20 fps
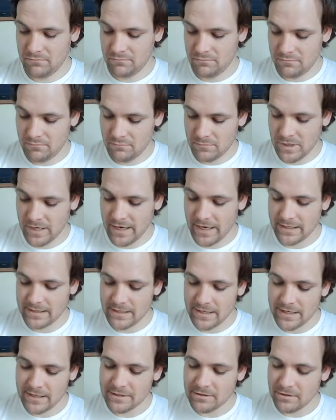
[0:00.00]
like I
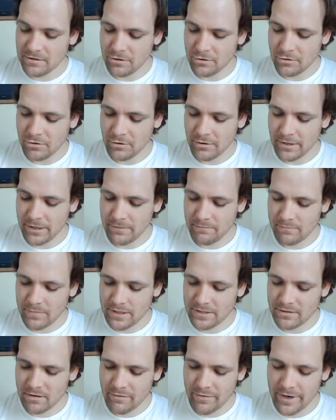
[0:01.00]
said, it's a little early.
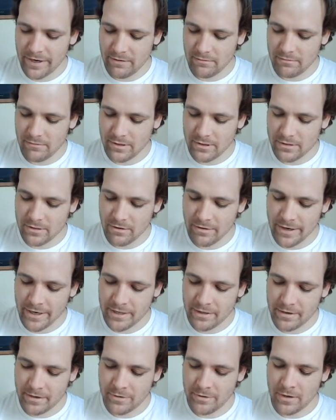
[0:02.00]
It's all right. It's all right,
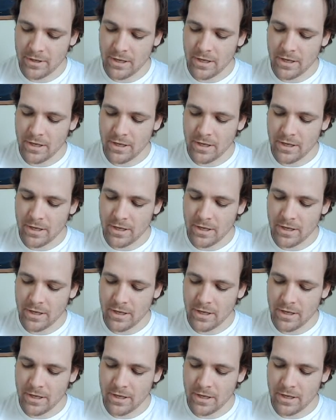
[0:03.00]
though.